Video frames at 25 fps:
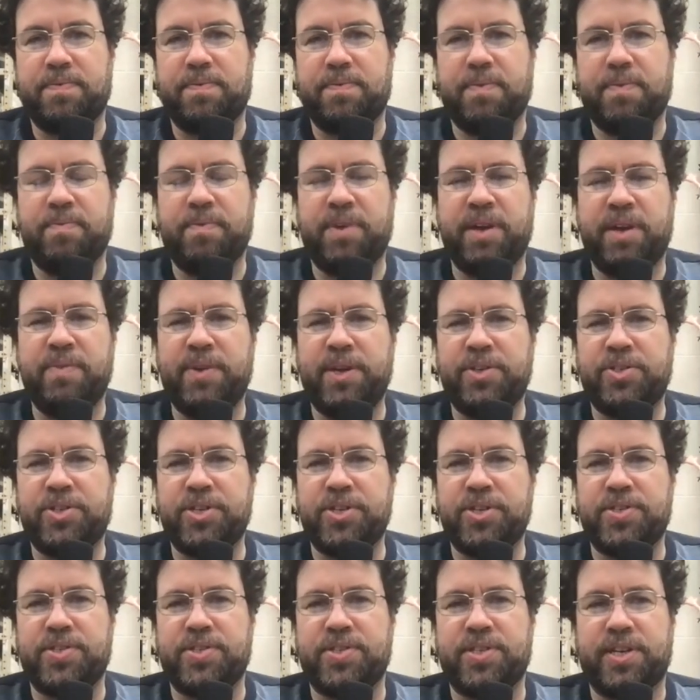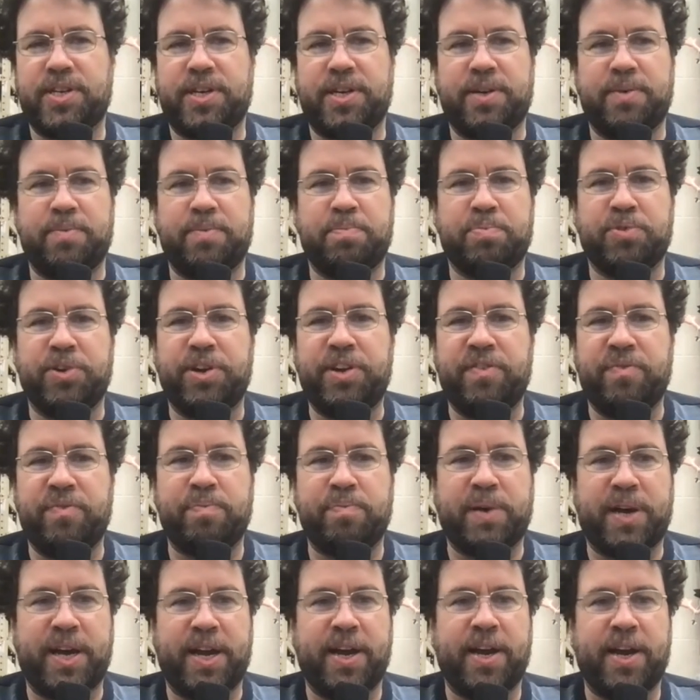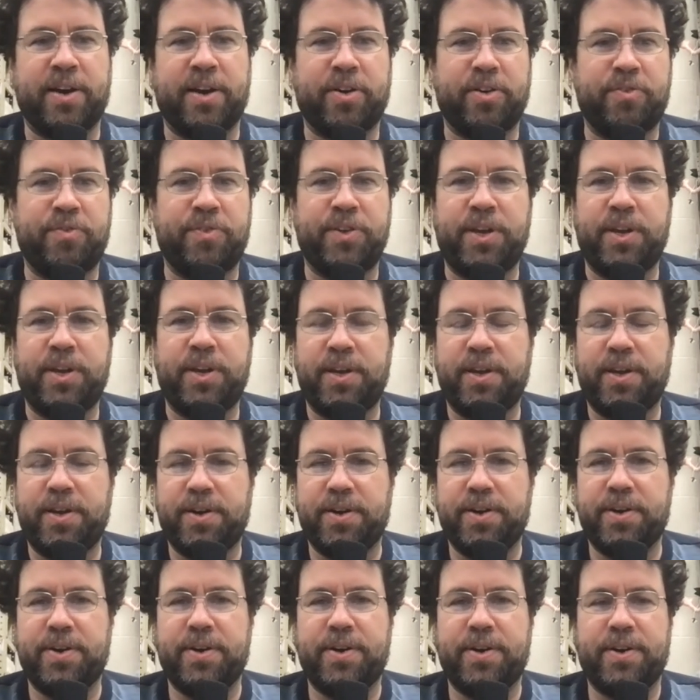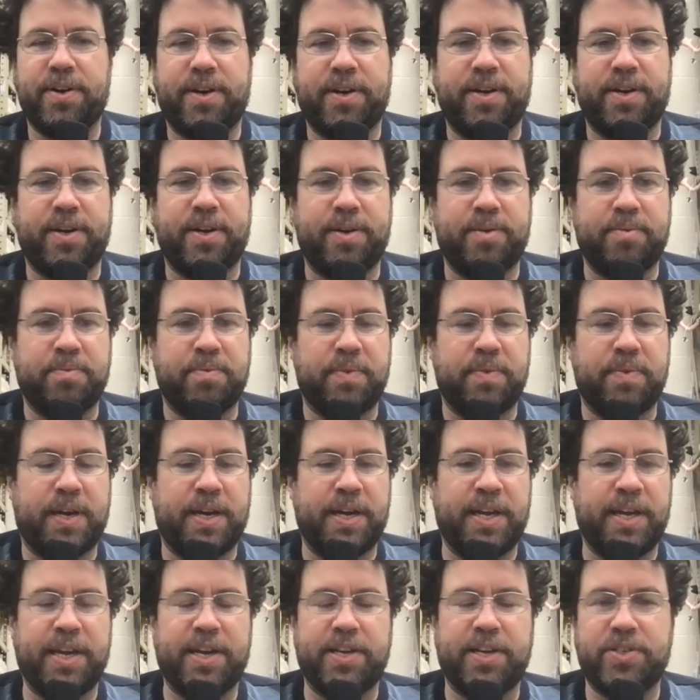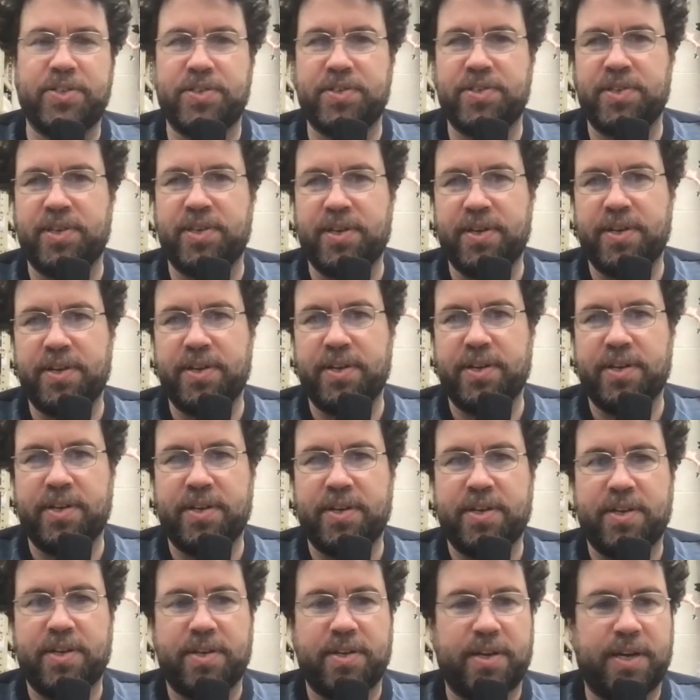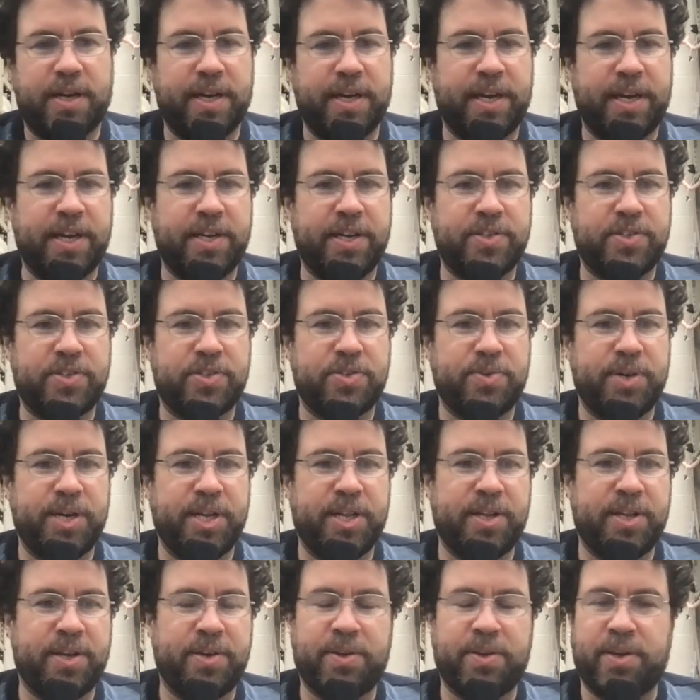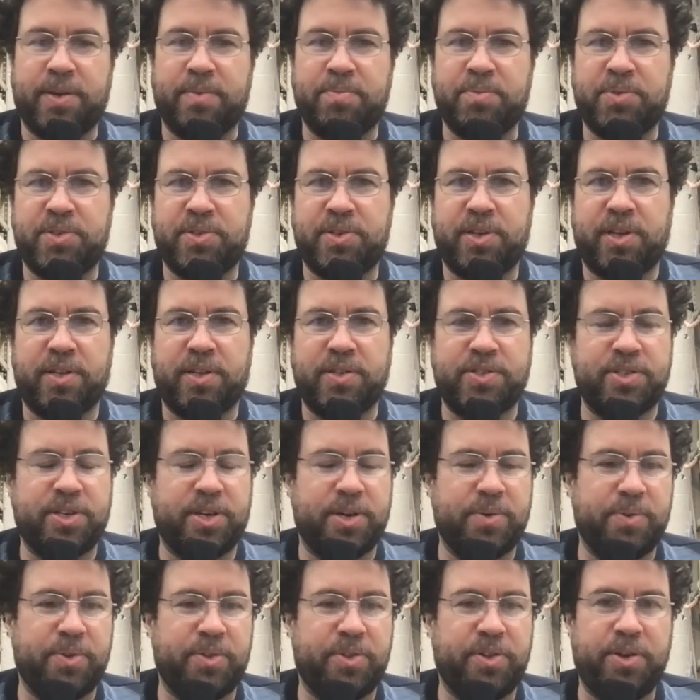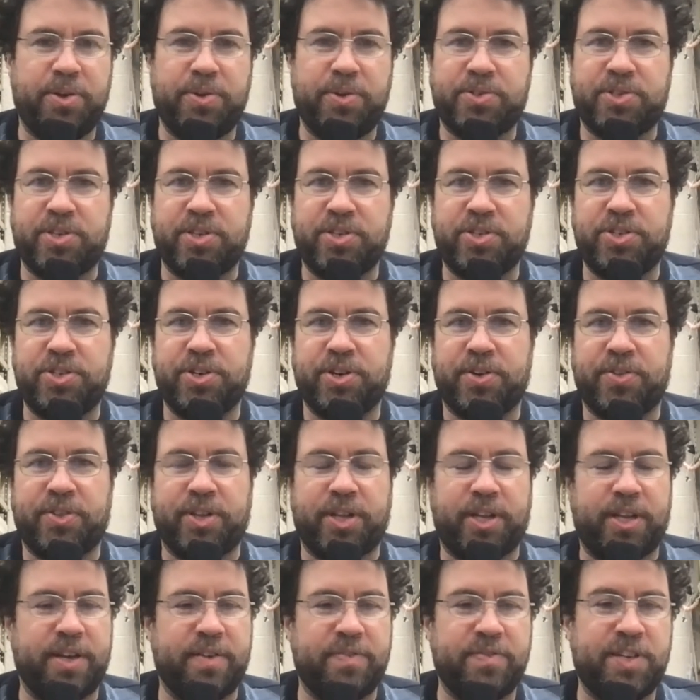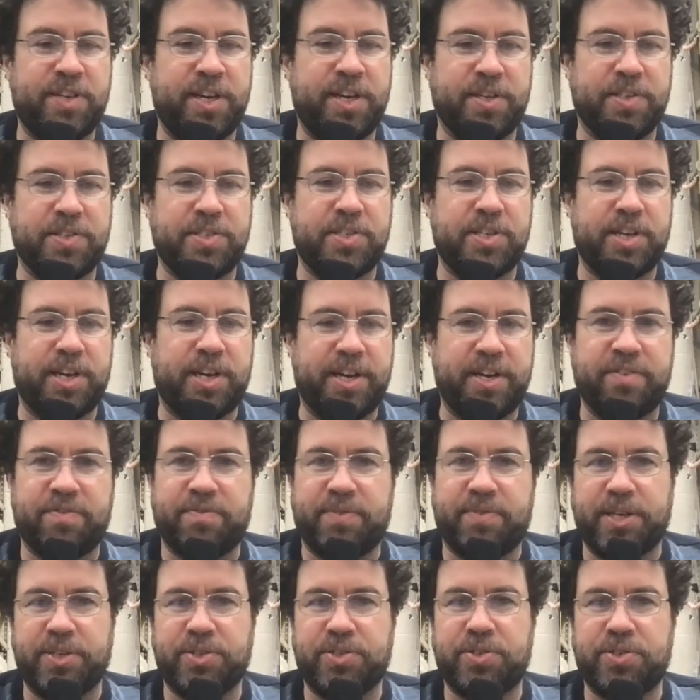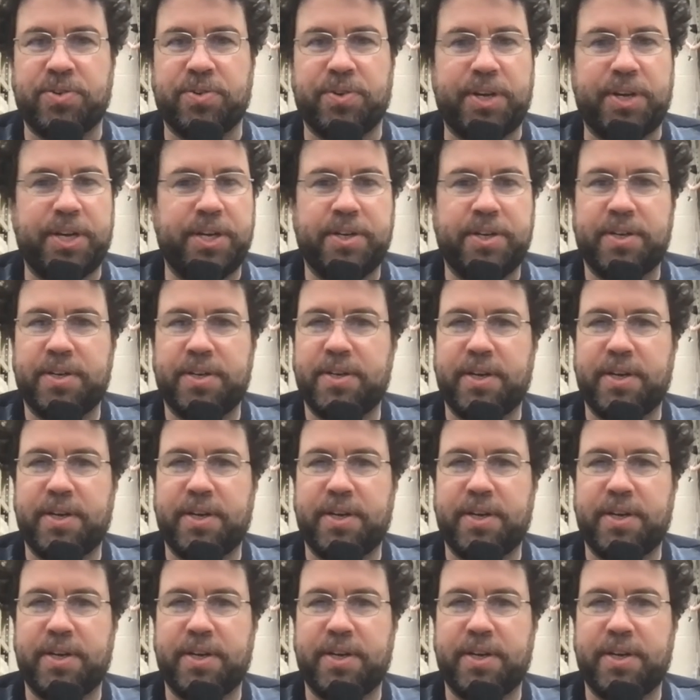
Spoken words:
maybe just a brief biography here. I guess Soheila, I'll start with you since you're on the left-hand side of my screen.